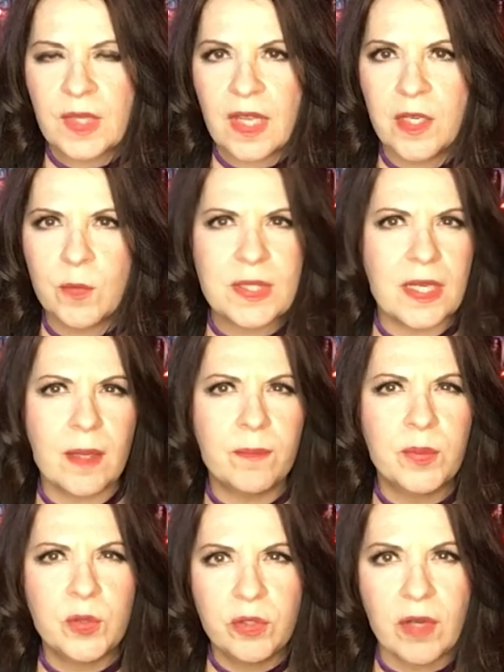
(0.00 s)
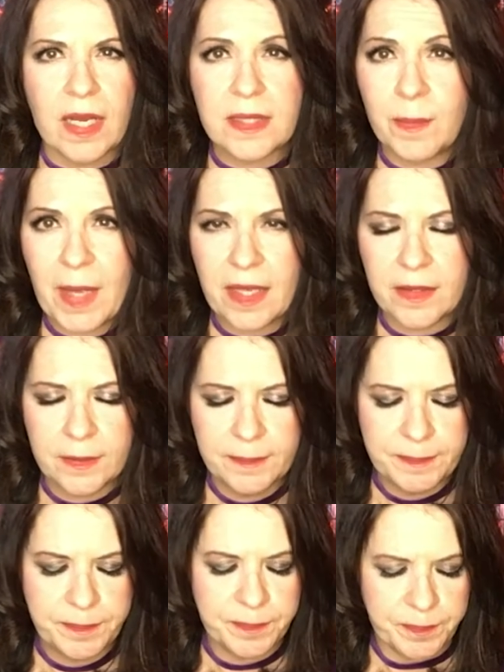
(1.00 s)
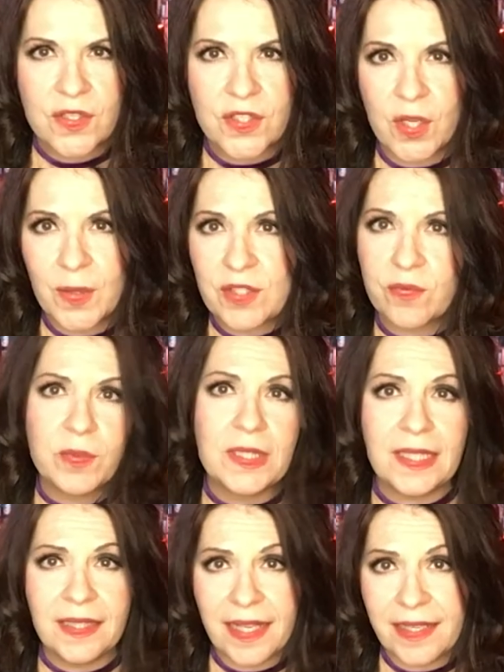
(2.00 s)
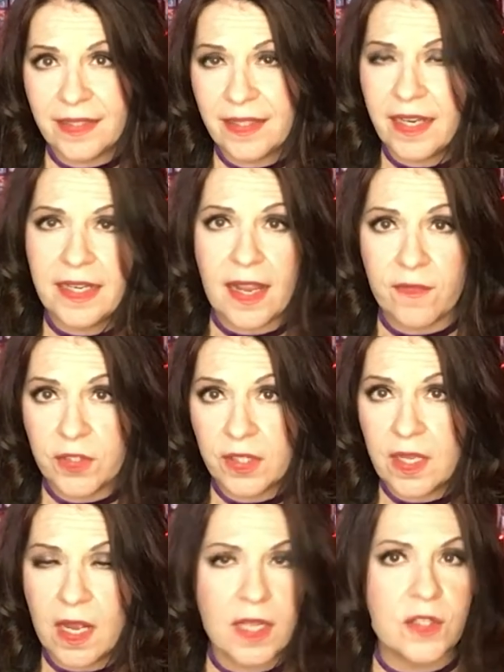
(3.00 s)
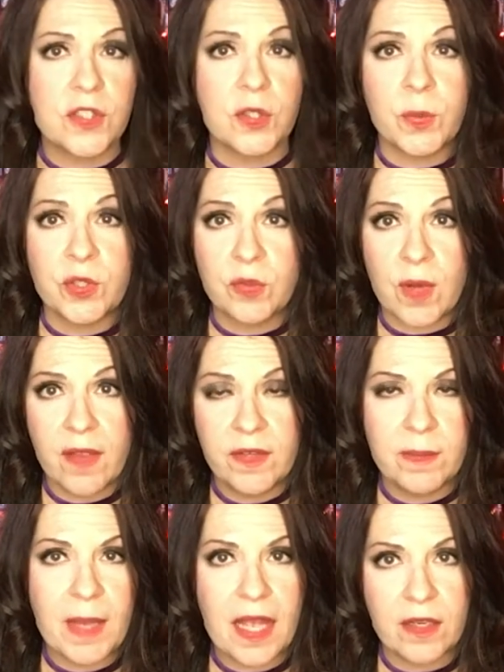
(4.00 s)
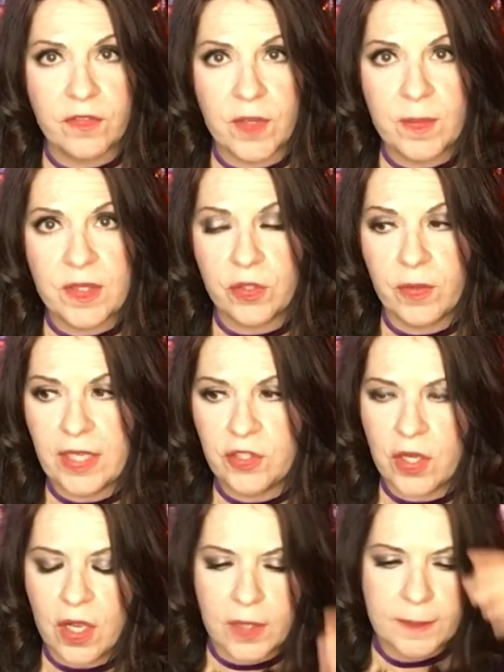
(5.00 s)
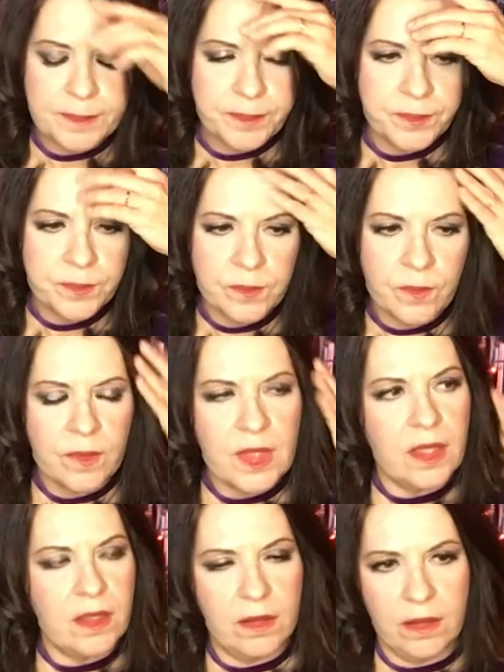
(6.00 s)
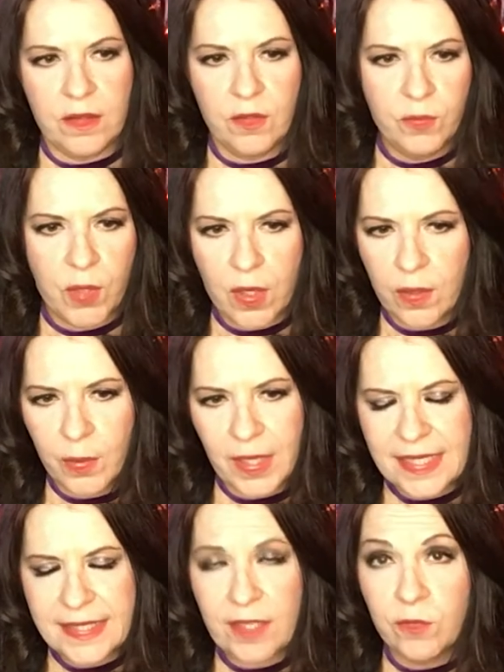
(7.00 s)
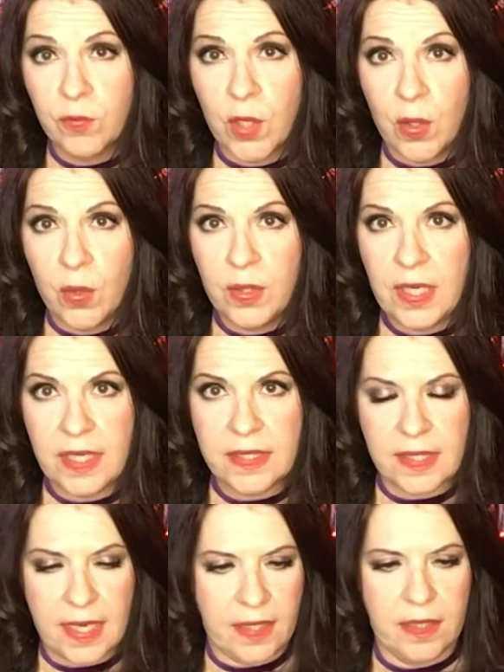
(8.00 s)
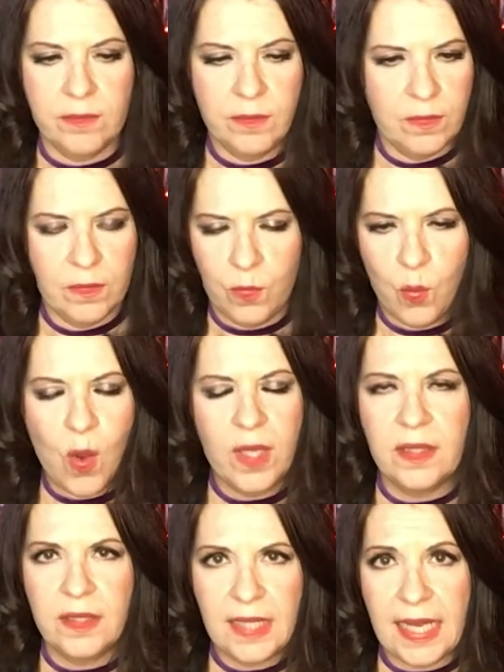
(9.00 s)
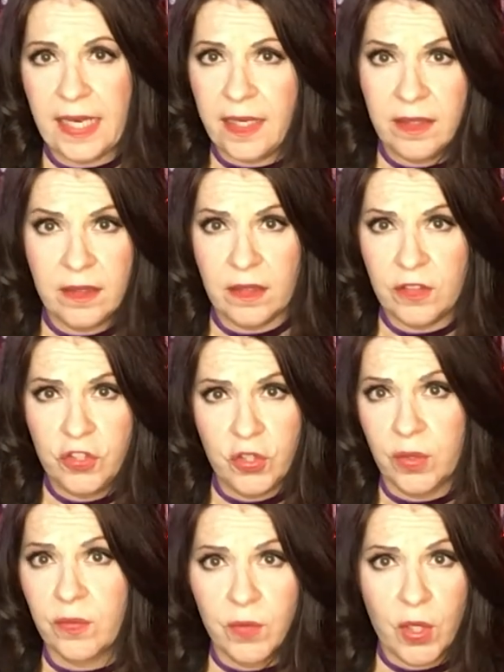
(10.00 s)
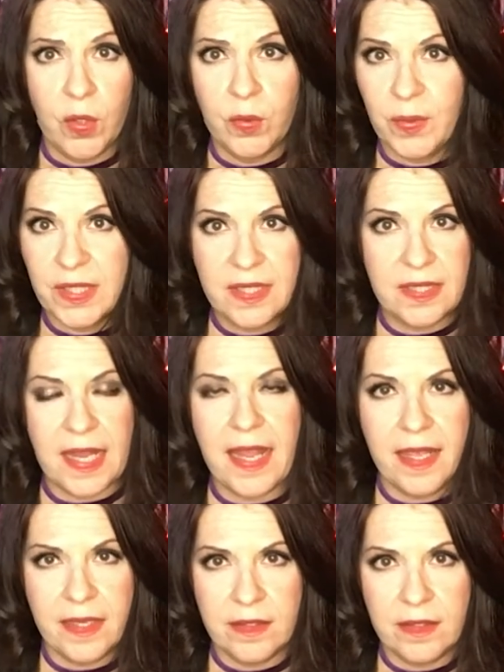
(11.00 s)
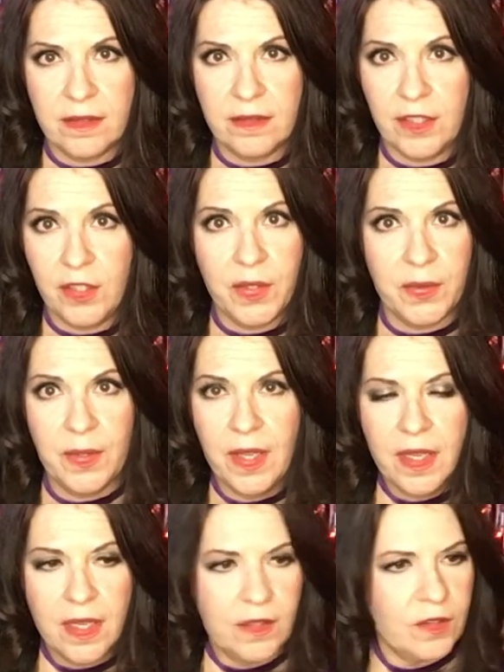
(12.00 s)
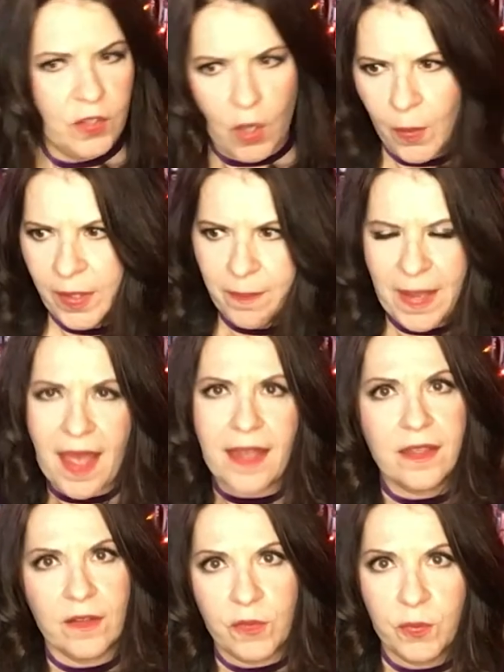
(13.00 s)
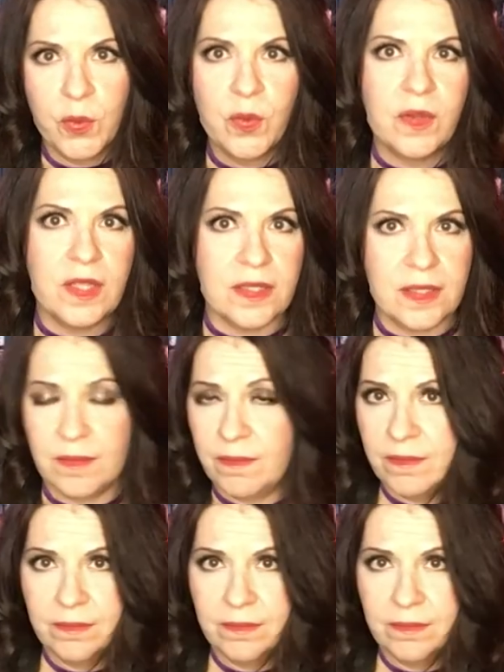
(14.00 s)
and it was like a bluegrass band. So it's really late at night after the concert. We're driving back from this Grange Hall. The road, when I say road, it's like a one lane dirt road with sand, you know, going back through this